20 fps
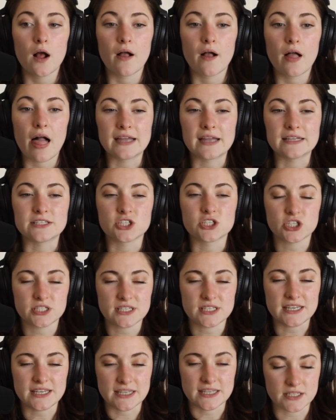it's just
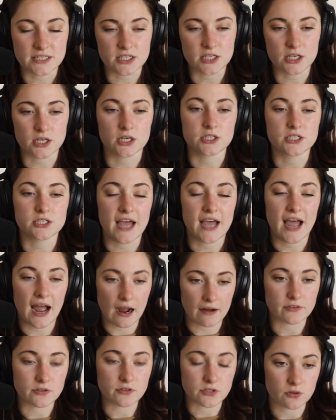easier to have
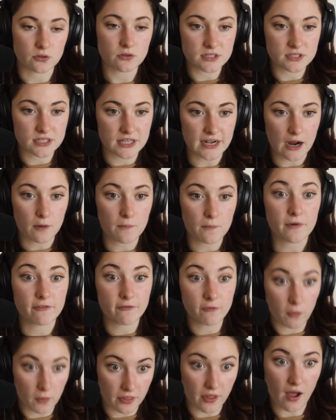those goals laid out
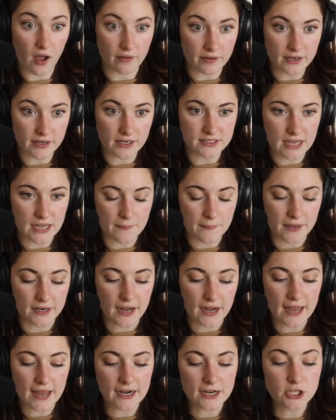before the holidays happen.
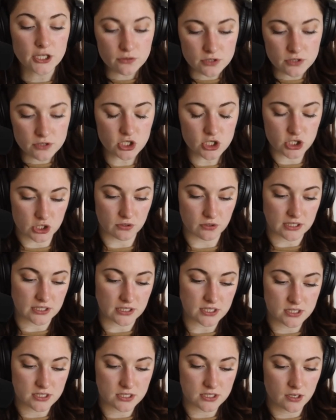And I used to do
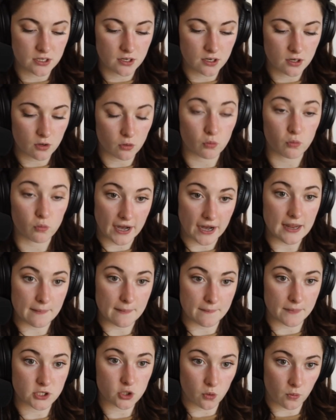this right in
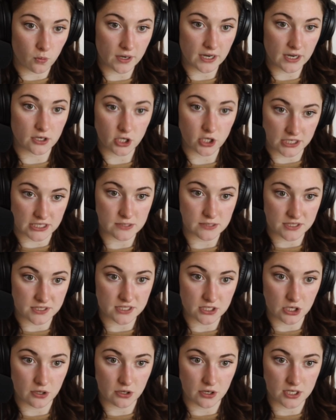between Christmas and
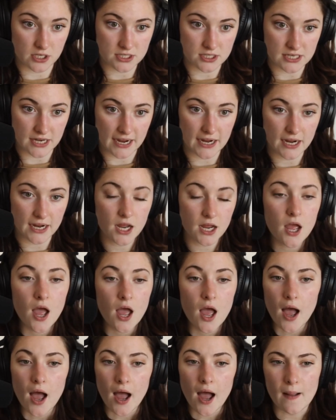New Year's Day.
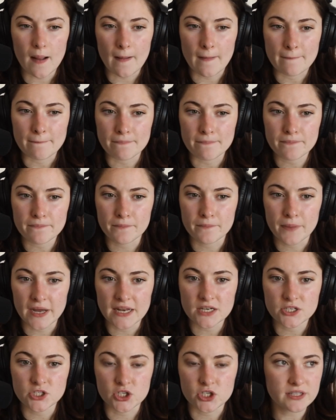But
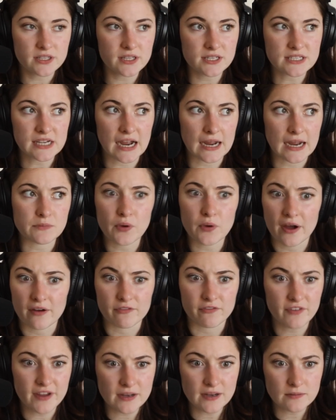during that time, you have
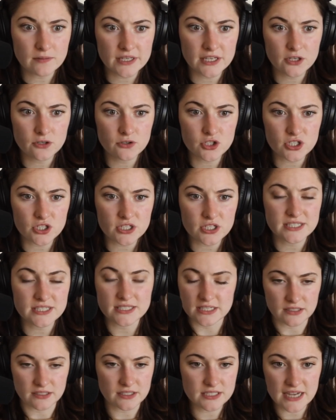family usually
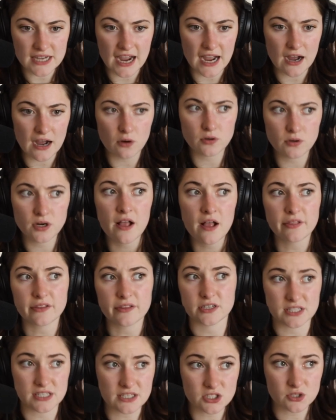still in town. There's
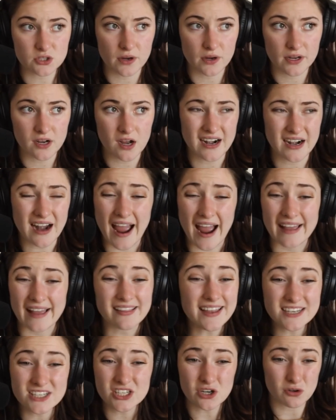things going on. I
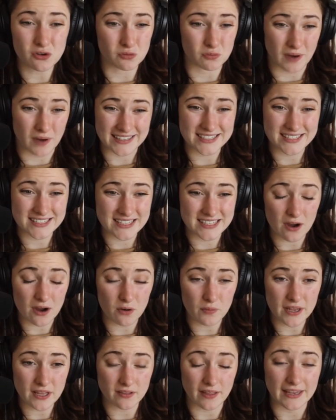like to rest that
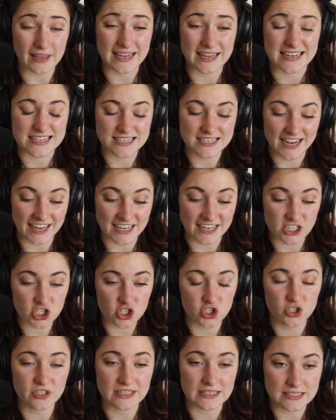week, like
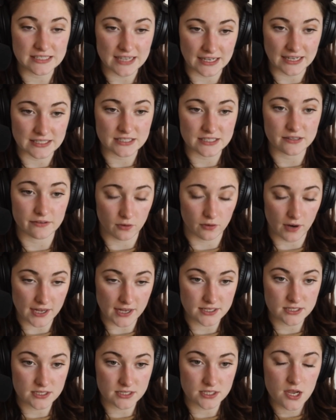intentional, intensive
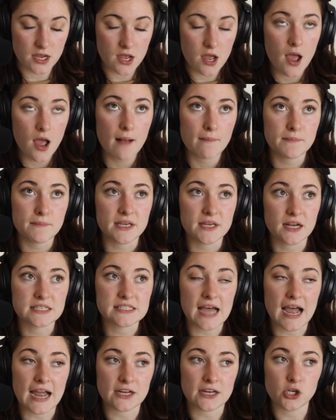rest, because
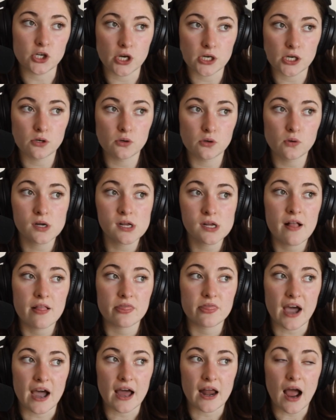I know
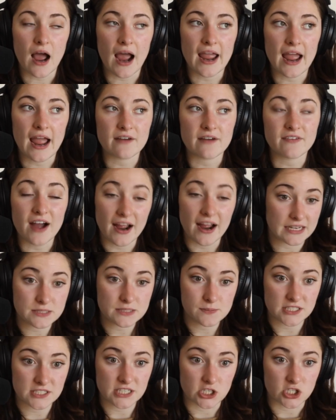that I have high
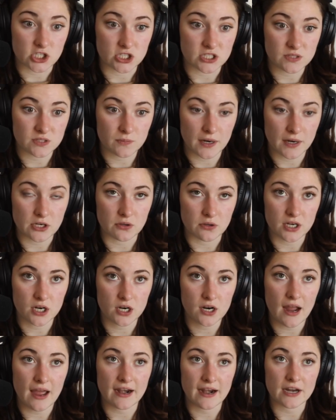expectations for my new year.
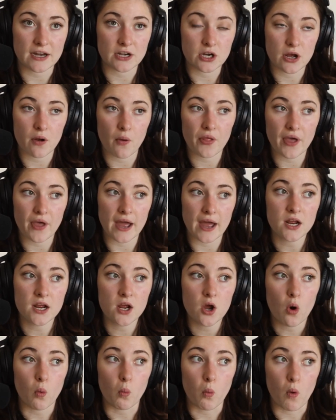And I know that
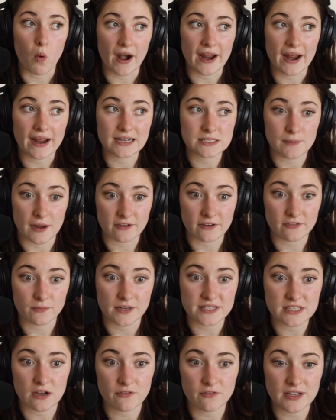what I expect for
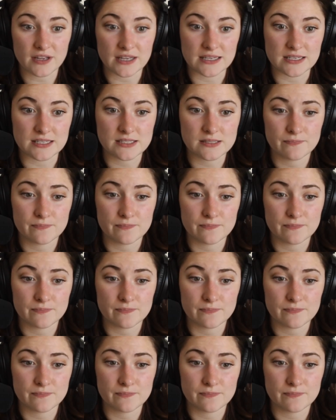myself is